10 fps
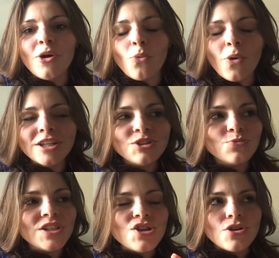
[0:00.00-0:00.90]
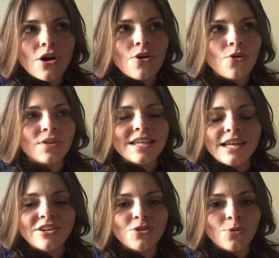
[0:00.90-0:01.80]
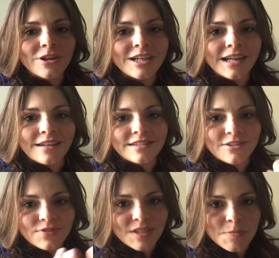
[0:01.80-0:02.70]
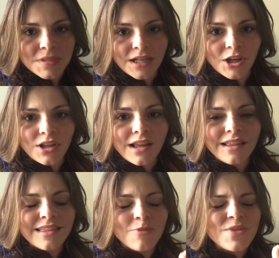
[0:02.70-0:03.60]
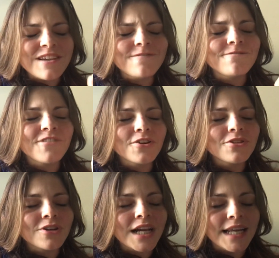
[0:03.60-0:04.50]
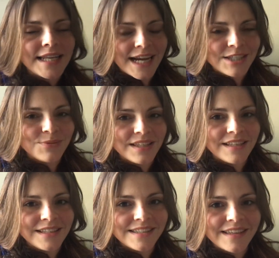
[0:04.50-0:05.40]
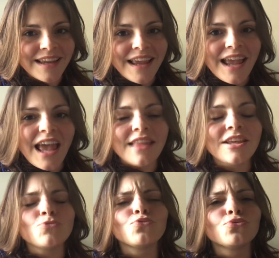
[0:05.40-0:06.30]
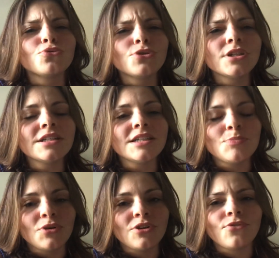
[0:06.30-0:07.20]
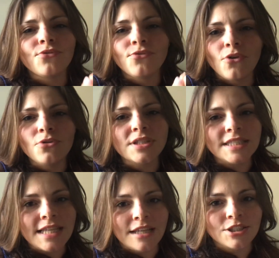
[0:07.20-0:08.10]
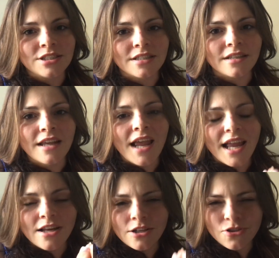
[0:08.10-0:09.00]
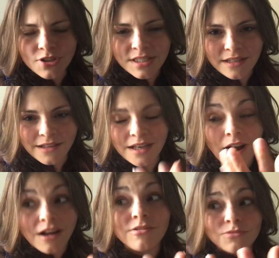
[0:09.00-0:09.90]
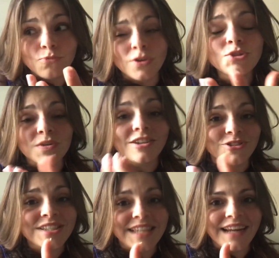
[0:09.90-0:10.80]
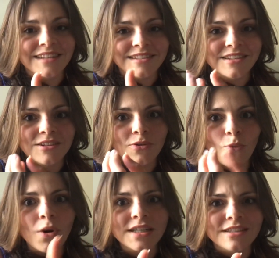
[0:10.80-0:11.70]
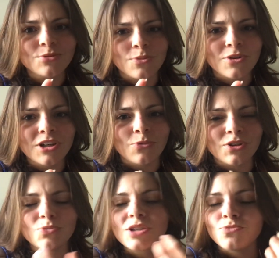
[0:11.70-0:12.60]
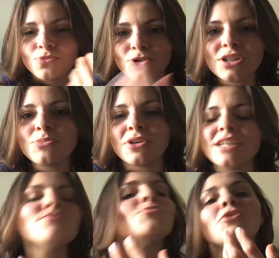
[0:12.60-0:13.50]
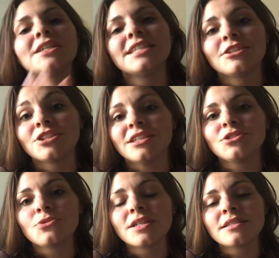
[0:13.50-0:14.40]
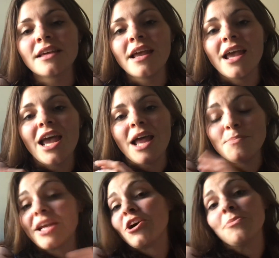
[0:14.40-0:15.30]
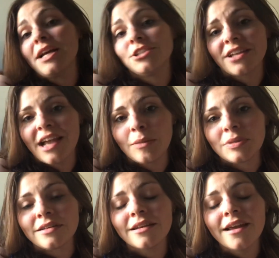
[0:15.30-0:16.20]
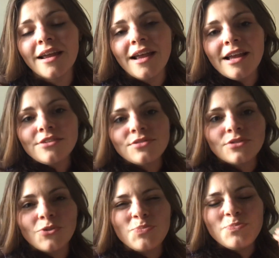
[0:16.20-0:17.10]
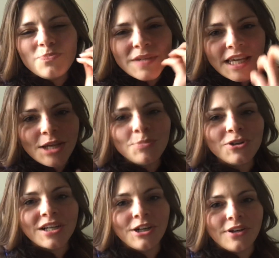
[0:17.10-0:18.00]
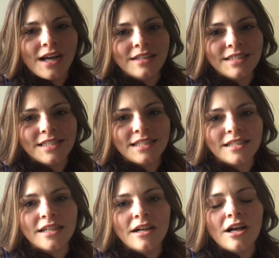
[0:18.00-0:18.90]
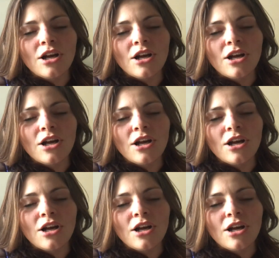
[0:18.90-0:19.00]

Once we know the inner workings of something, then we can further connect with it, and then really put full intention and understand. Once we understand what it is we're working with, we can really put even more intention into it and make our magic happen. So keep your curiosity.